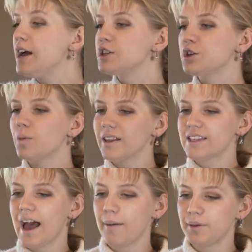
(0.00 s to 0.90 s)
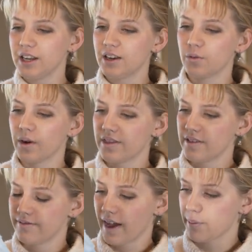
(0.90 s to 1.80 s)
So what's happening with
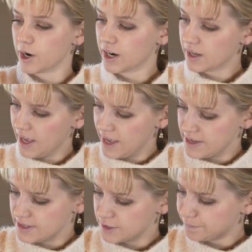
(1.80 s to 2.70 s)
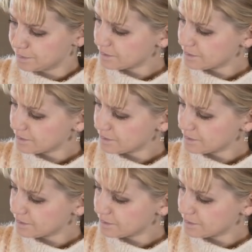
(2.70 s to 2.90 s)
the fabric is